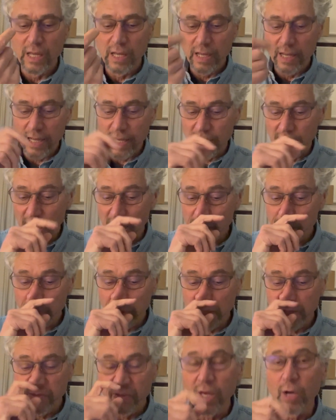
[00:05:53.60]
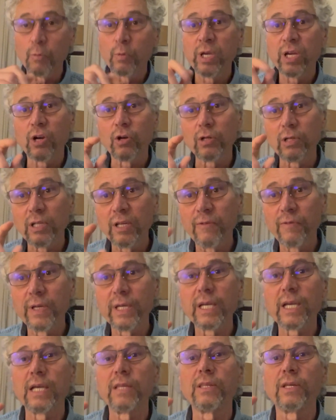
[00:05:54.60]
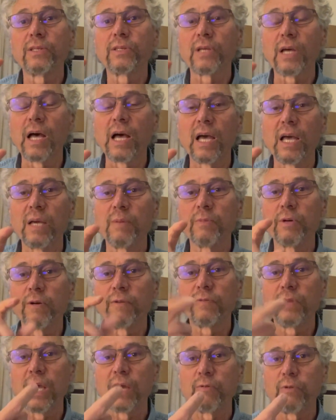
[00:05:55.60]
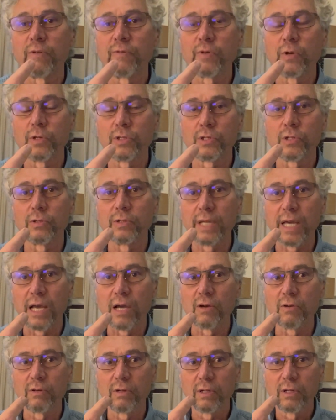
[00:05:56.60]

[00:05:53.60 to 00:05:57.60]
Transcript: And I believe that we are living in the time of that reversal now.